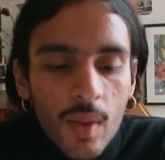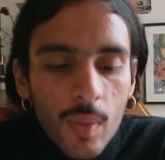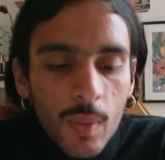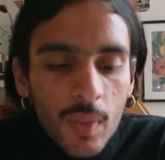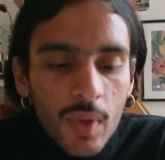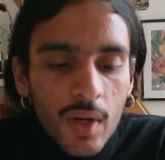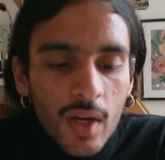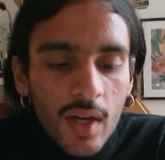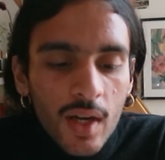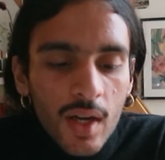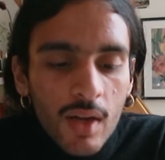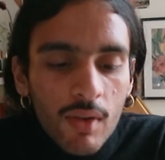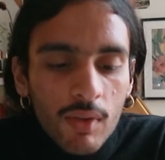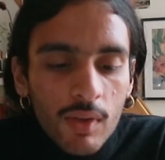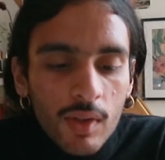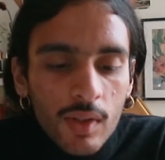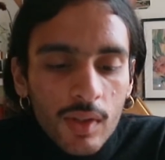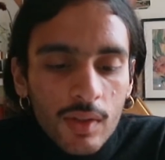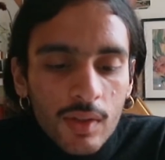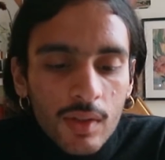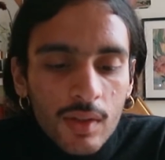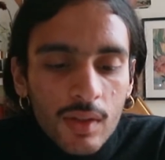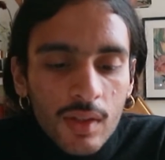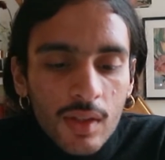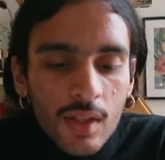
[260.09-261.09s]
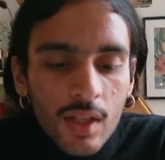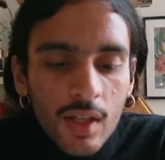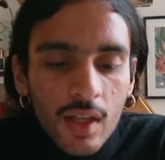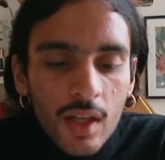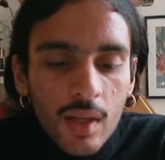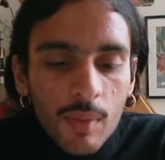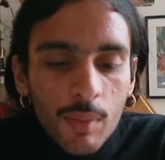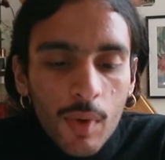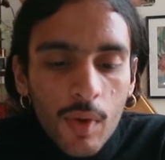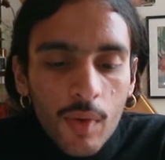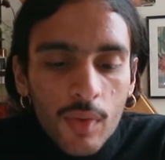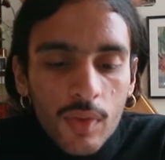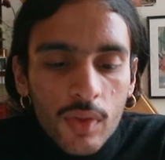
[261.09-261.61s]
but I never think
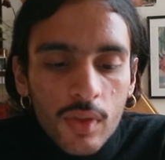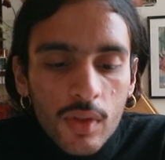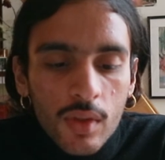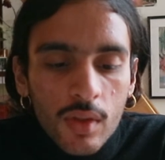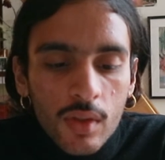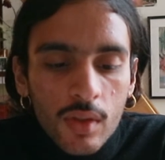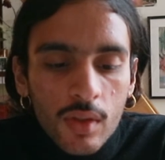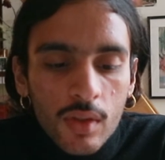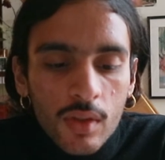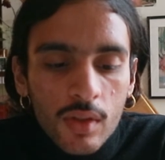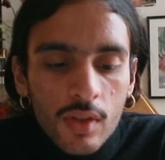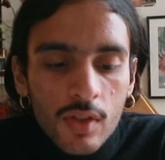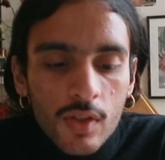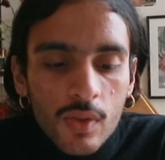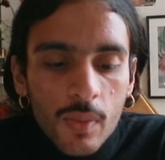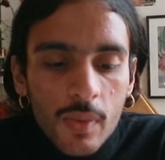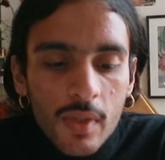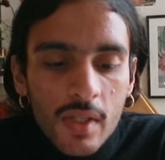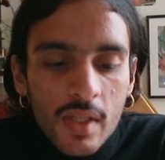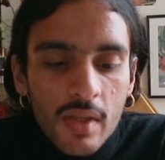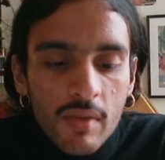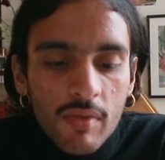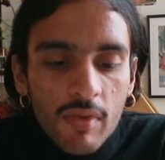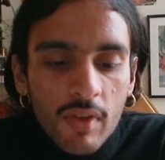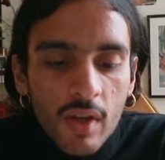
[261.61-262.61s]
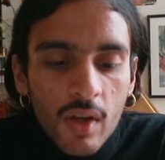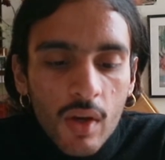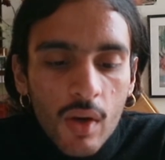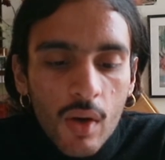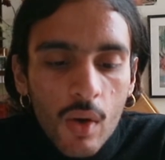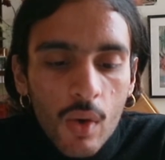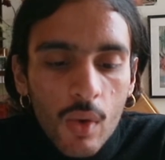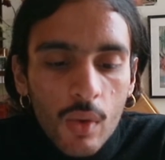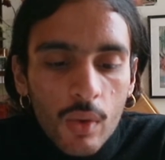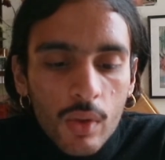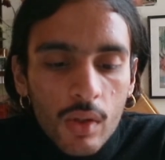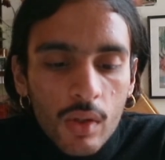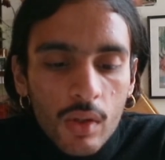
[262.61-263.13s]
about the specific
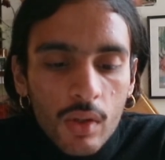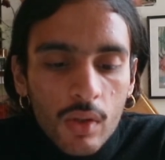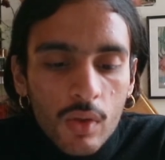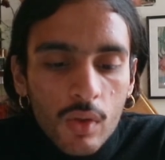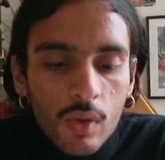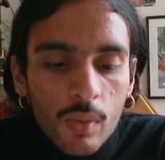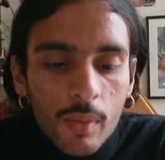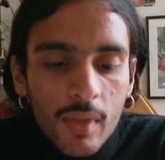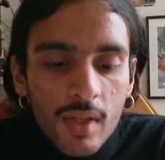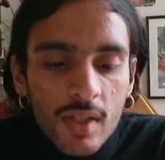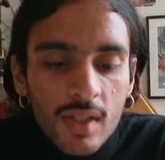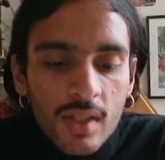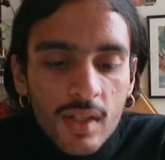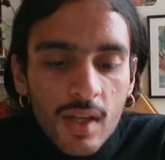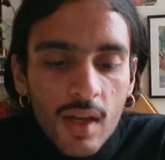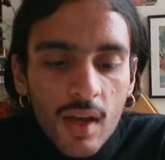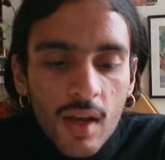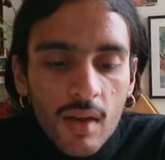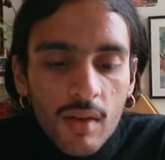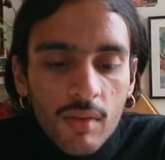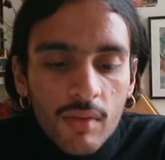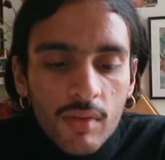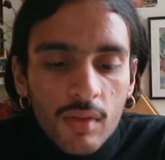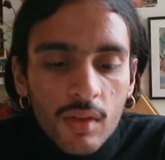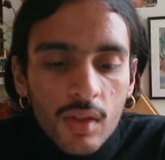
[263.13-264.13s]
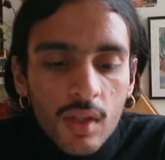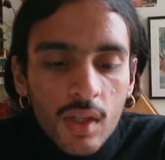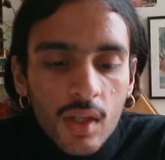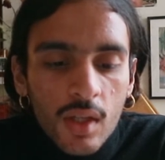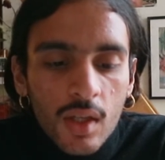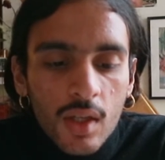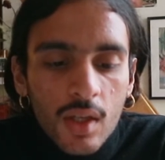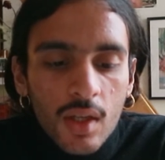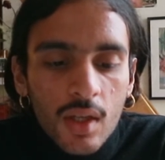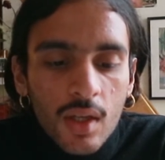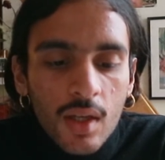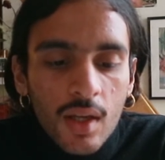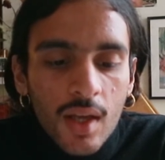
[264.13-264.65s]
owner who must have
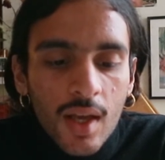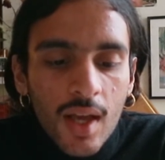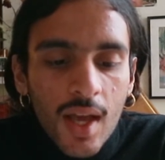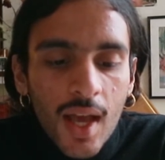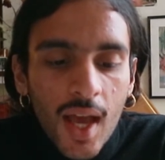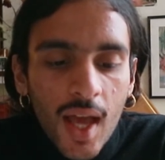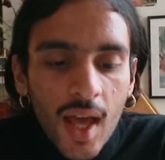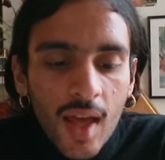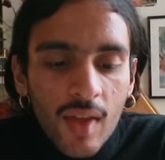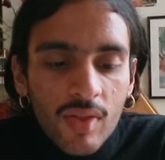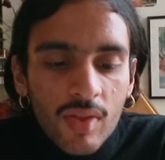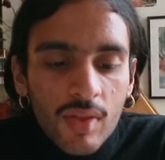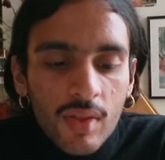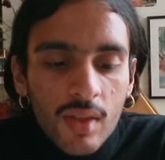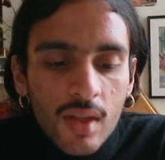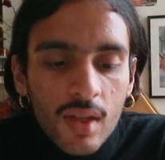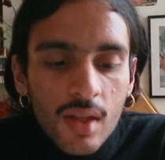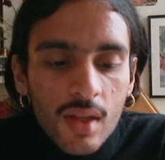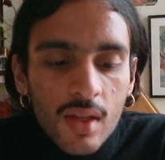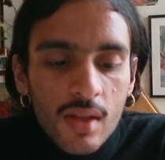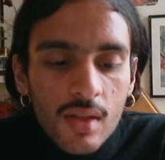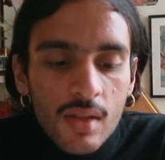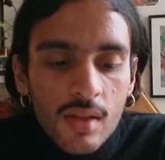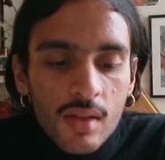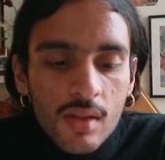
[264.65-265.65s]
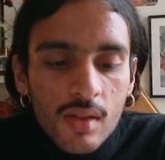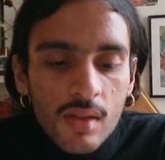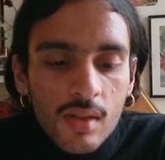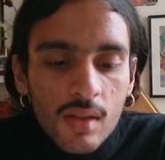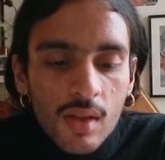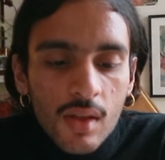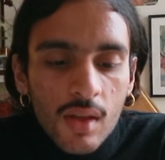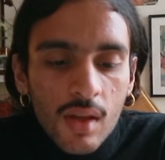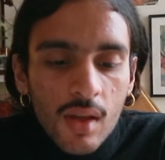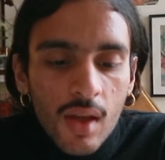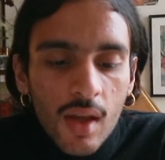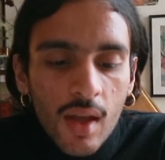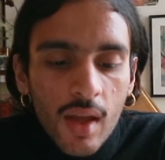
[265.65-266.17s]
had this
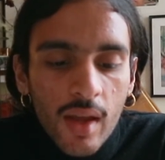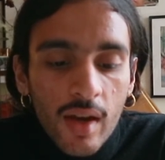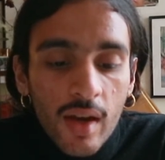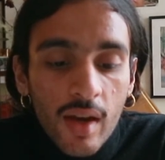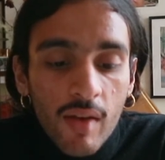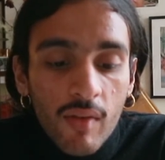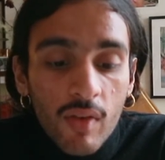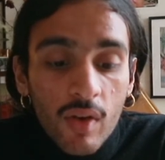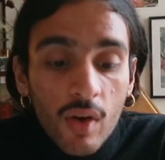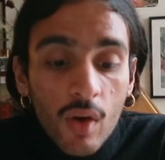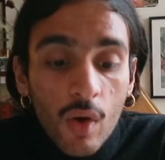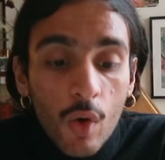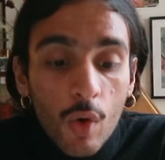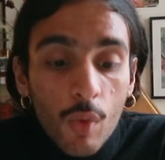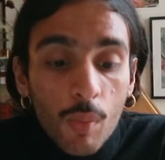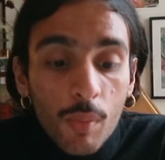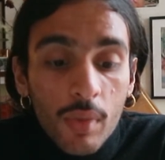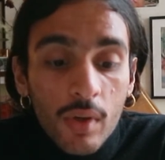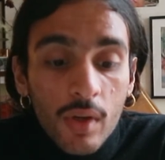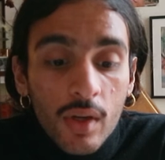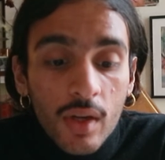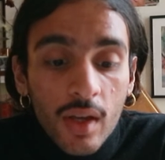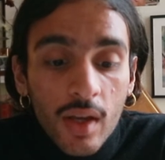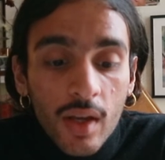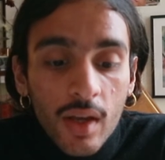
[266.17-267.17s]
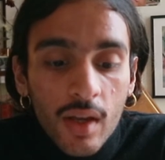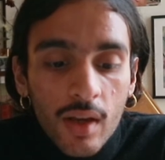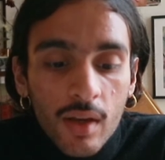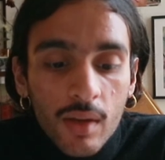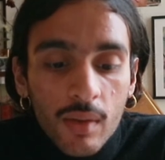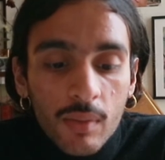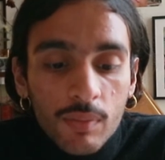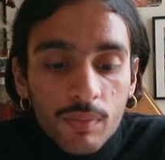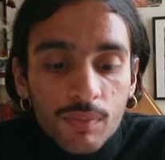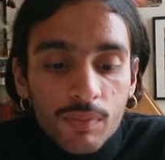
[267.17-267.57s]
and never opened it.